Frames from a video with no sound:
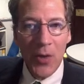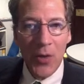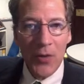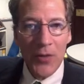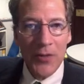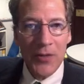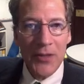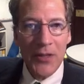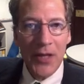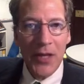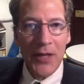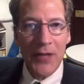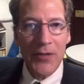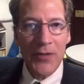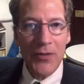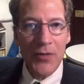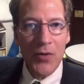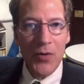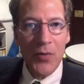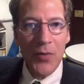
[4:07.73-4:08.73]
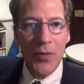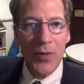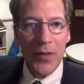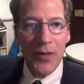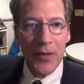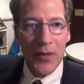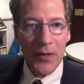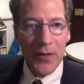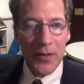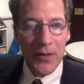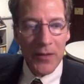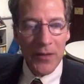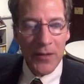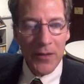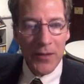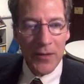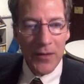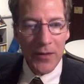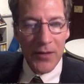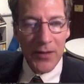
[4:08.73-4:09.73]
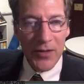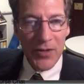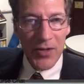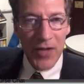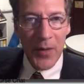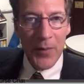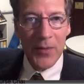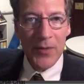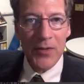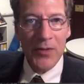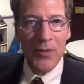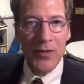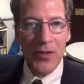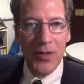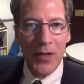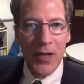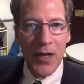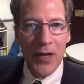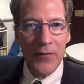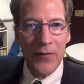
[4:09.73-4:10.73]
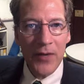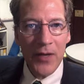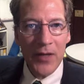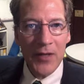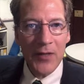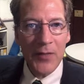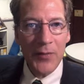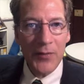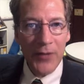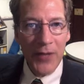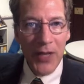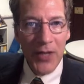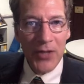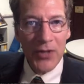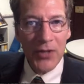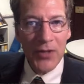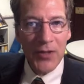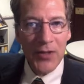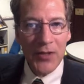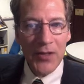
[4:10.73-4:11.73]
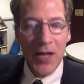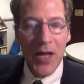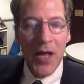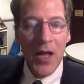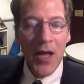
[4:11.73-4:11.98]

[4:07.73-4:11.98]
All the slots are open. The assignments have explanations.